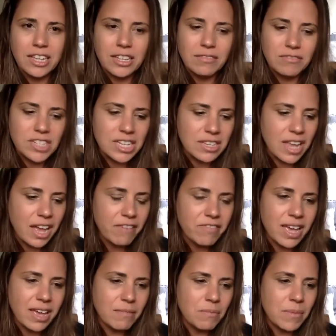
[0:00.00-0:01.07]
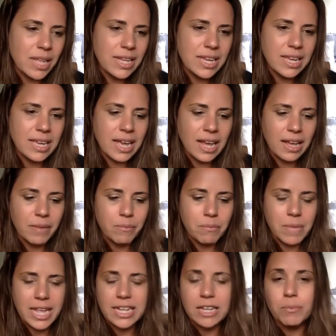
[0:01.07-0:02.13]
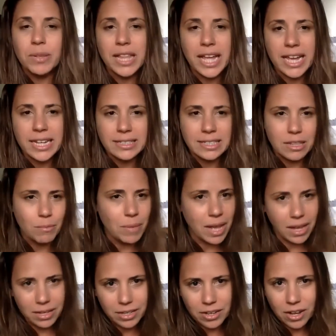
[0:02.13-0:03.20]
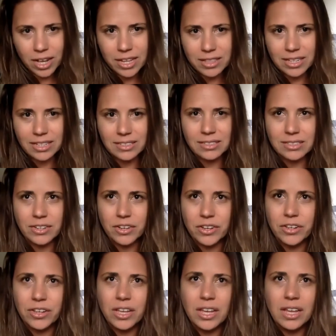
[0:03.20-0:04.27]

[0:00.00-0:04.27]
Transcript: You didn't have that many um, media players in the market either, so